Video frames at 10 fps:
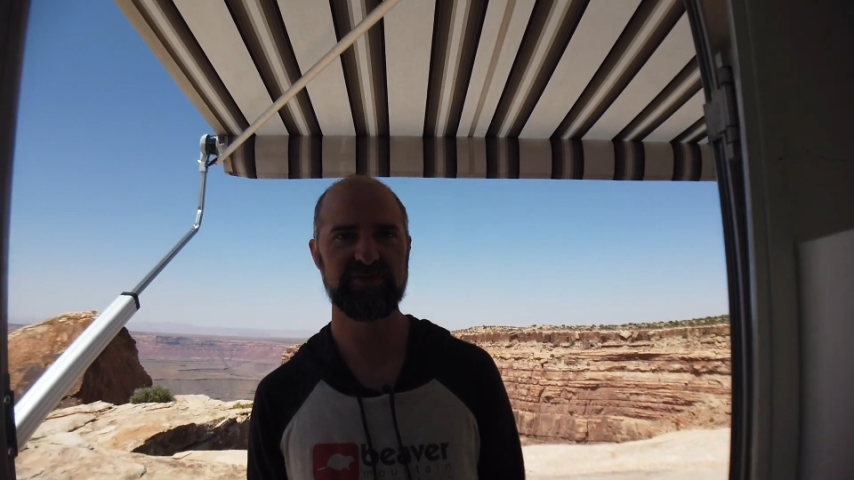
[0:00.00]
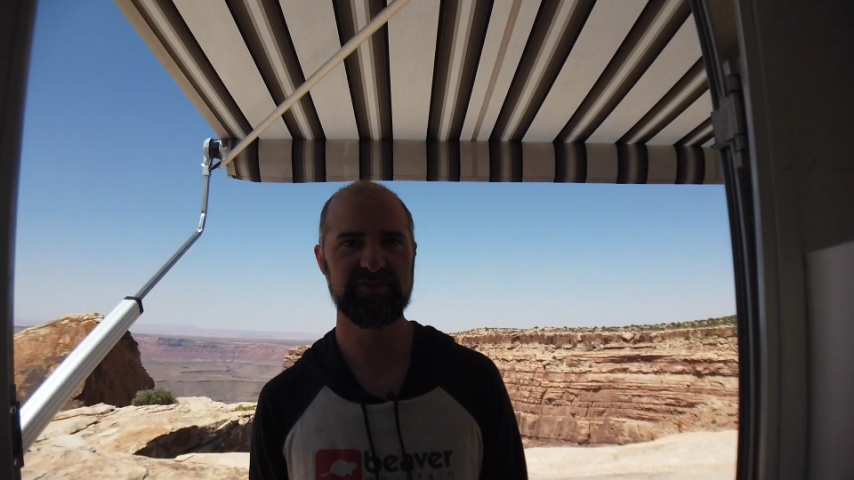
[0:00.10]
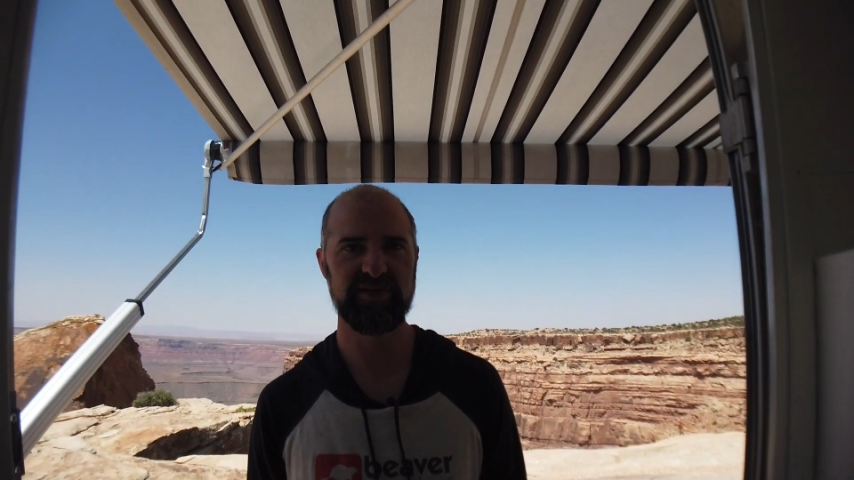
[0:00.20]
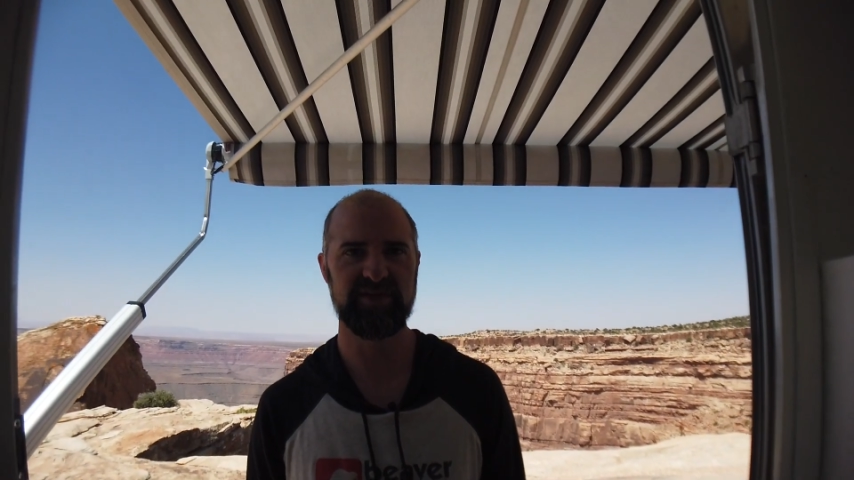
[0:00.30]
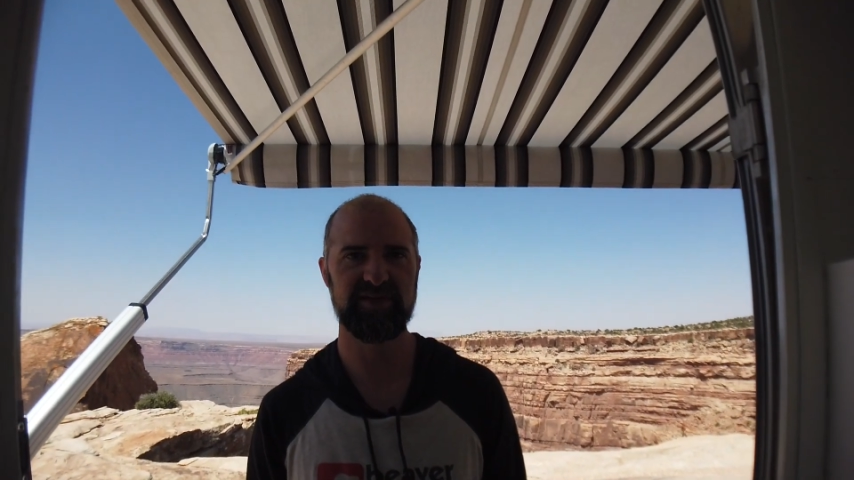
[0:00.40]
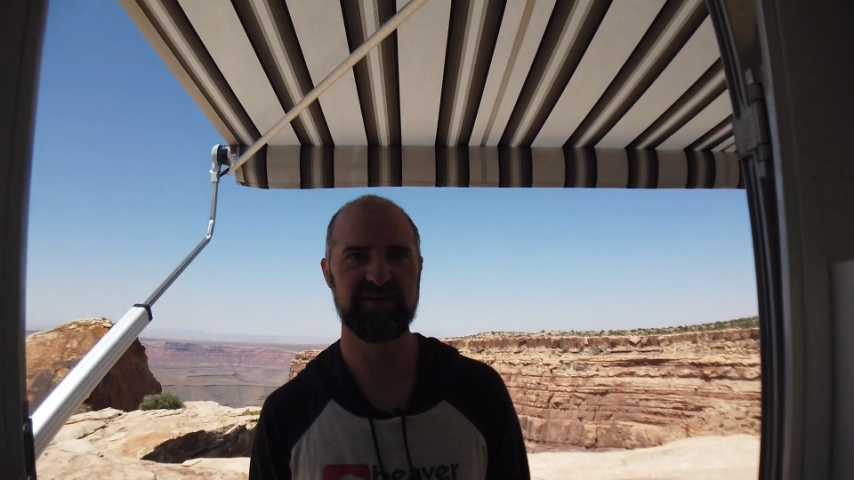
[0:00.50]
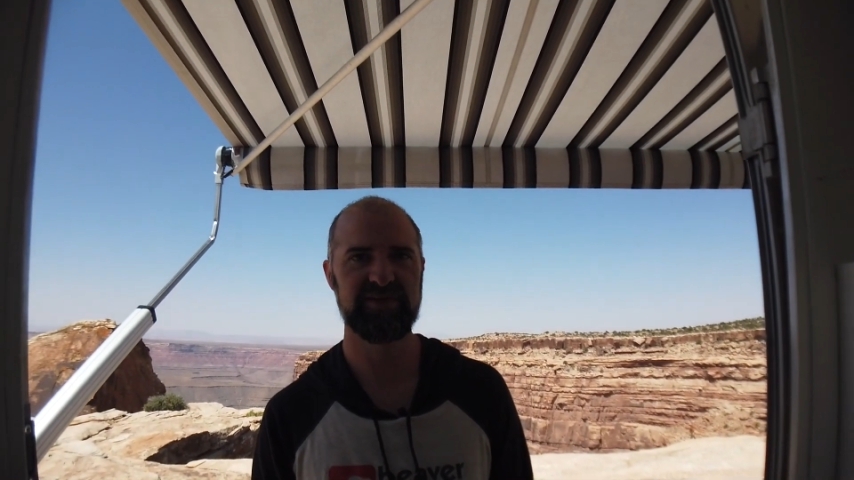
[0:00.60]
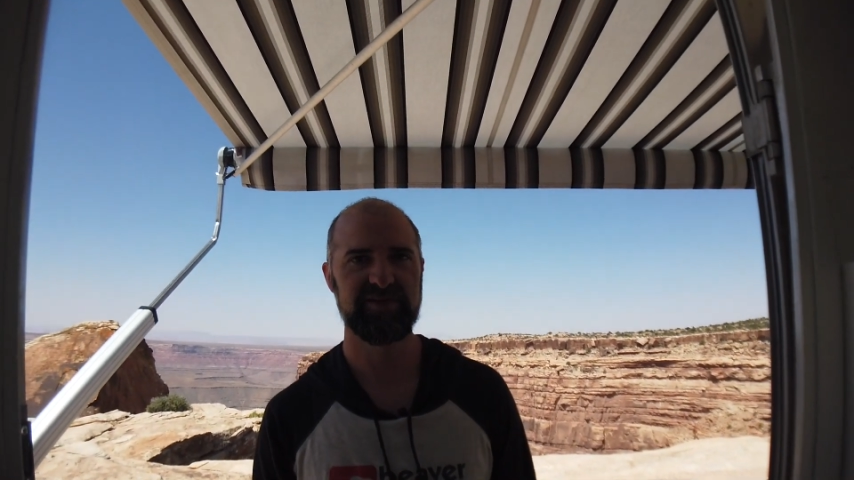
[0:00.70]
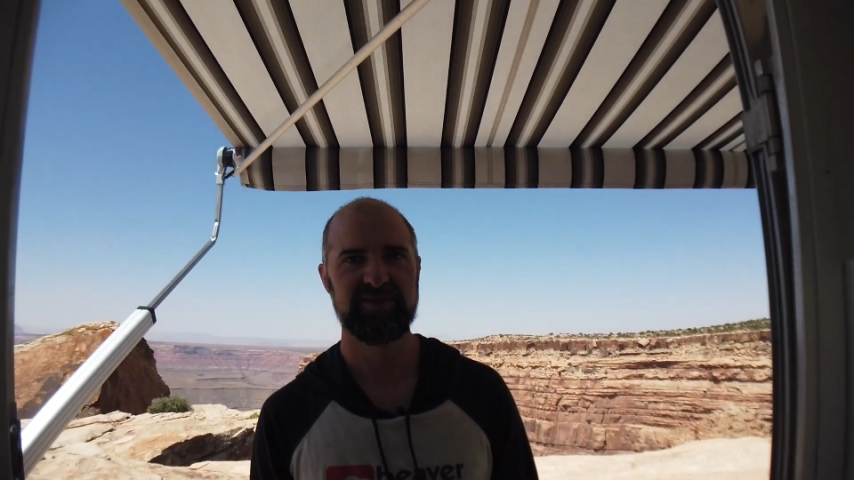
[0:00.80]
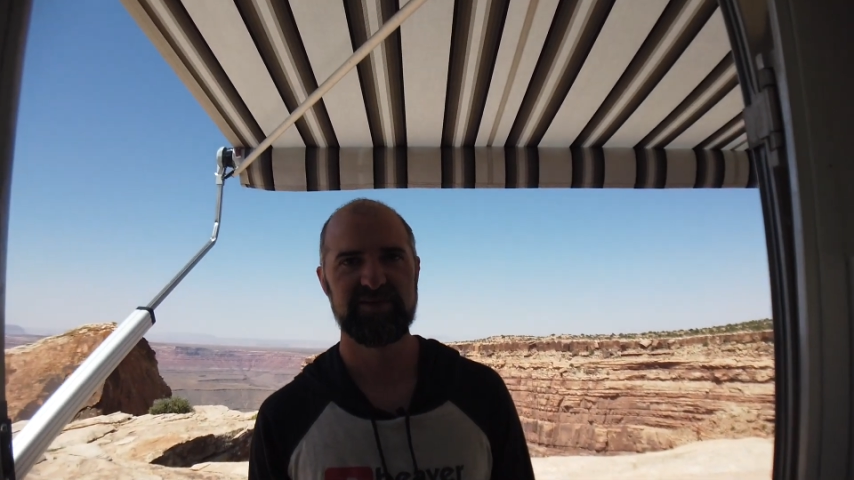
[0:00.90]
build,
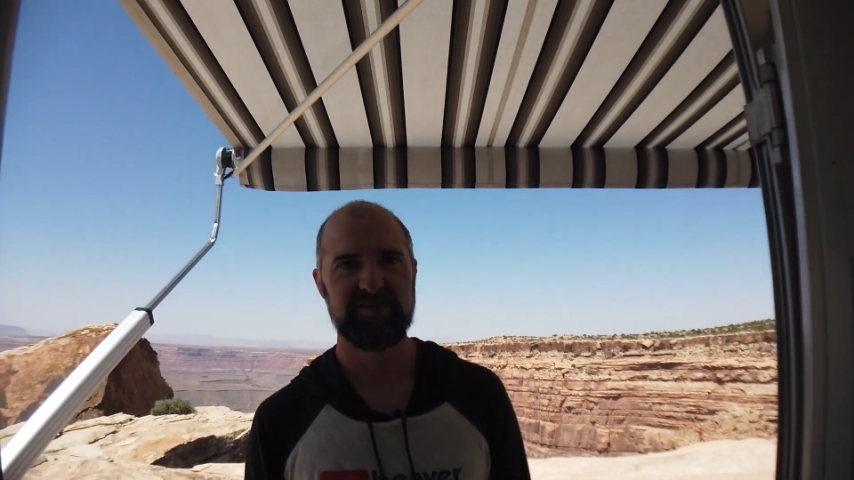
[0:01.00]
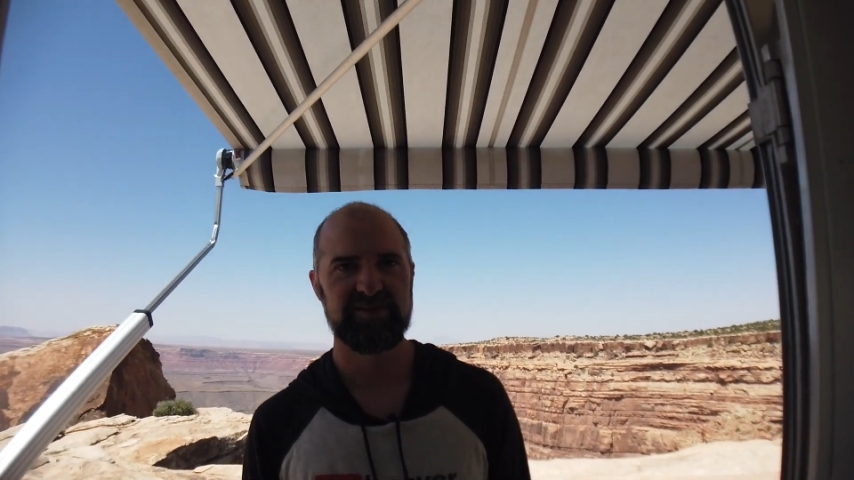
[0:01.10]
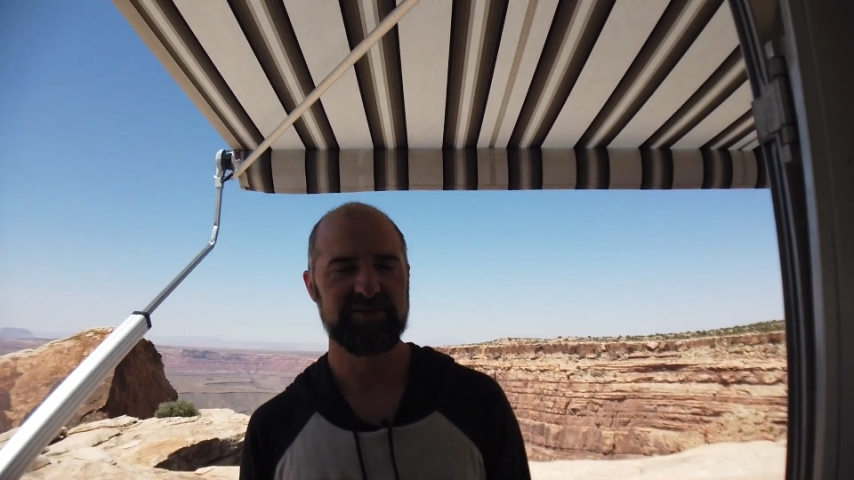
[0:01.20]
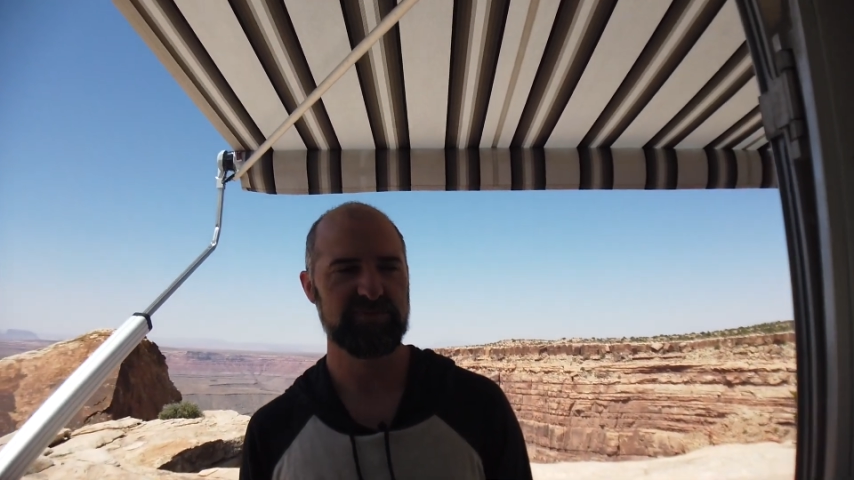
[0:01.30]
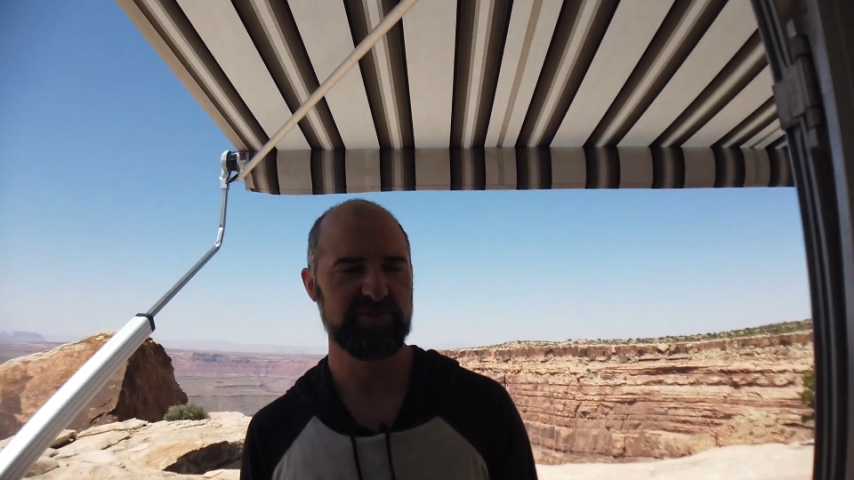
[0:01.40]
and this